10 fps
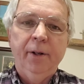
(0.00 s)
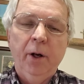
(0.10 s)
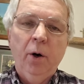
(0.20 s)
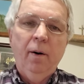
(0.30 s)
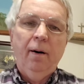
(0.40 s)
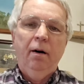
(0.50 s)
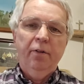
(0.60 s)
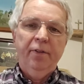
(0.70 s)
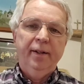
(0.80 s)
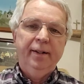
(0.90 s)
You know,
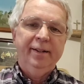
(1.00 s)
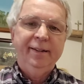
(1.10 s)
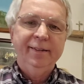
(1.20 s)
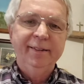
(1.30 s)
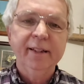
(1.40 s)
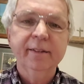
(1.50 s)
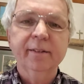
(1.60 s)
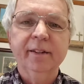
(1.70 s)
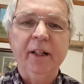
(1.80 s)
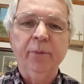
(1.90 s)
all the
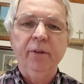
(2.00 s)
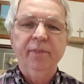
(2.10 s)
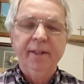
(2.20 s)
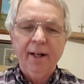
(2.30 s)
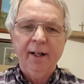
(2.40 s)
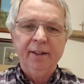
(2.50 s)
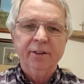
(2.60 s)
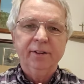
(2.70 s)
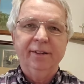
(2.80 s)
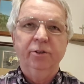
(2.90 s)
distancing we've done
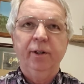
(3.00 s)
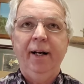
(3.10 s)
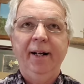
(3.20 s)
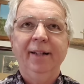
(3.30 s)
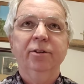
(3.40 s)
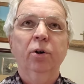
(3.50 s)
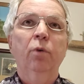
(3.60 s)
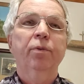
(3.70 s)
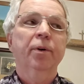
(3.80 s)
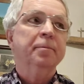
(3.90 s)
is to try not to
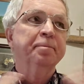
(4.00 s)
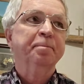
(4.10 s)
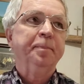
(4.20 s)
overwhelm